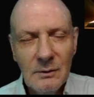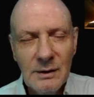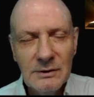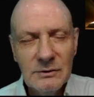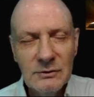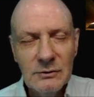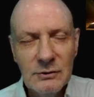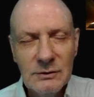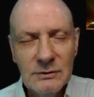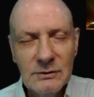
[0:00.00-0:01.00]
We ask this in
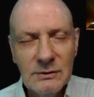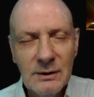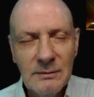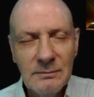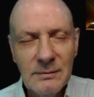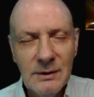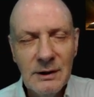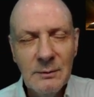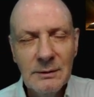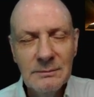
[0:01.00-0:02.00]
Jesus' name.
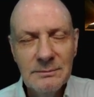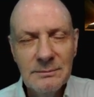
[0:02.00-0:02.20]
Amen.